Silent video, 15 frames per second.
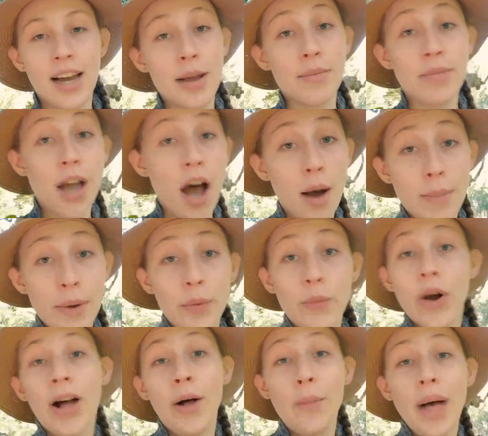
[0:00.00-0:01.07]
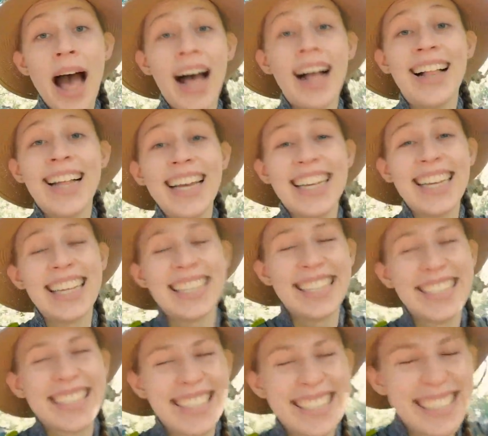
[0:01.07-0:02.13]
I am not well
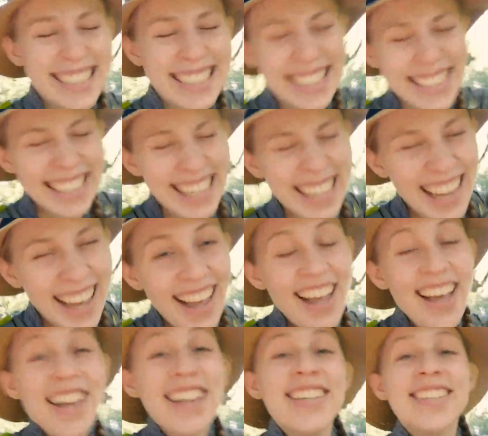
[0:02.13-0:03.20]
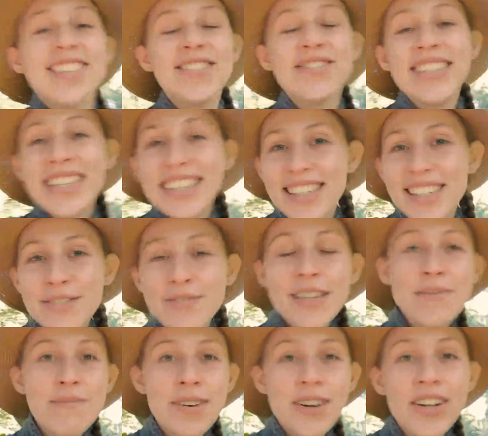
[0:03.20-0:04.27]
balanced to meeting new
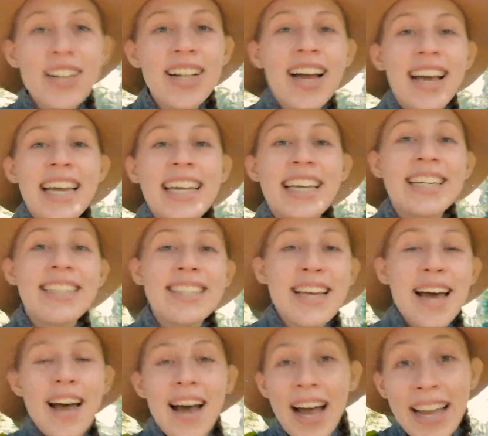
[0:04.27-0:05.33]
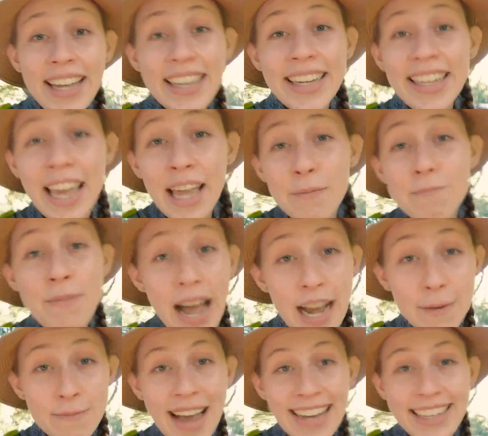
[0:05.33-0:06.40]
people, is hiking and
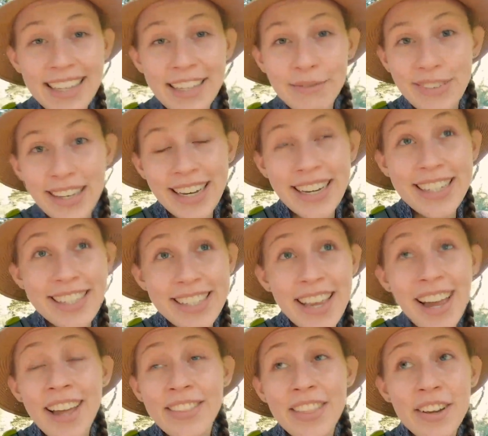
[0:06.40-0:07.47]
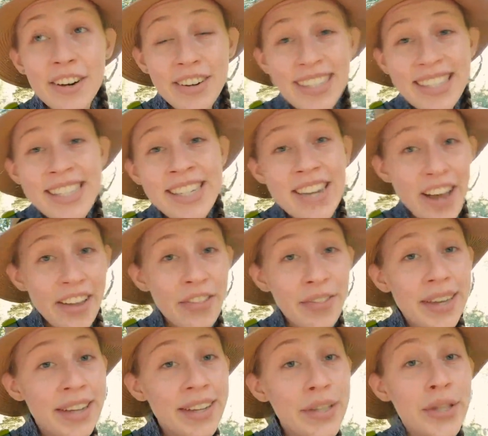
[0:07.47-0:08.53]
backpacking, because there is
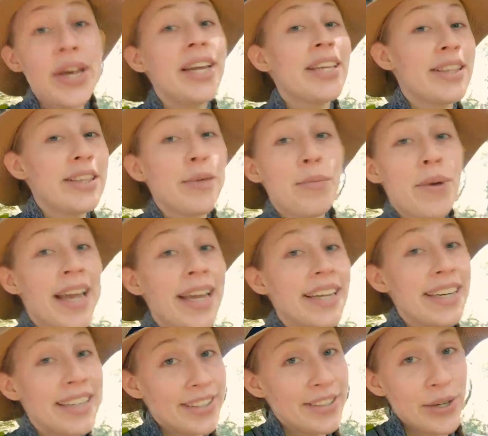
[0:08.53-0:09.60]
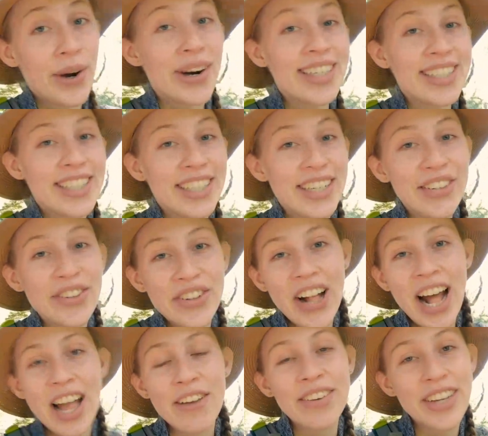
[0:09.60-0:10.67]
nothing like the pain and torture of
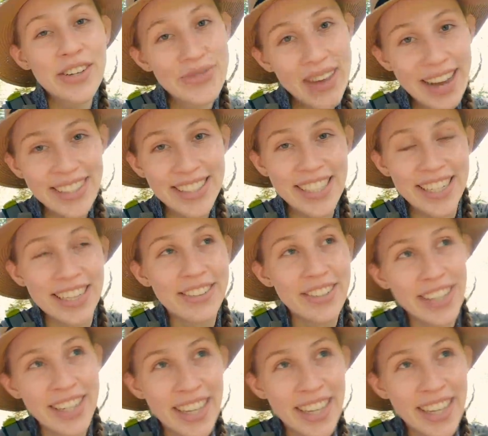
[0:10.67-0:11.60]
climbing a mountain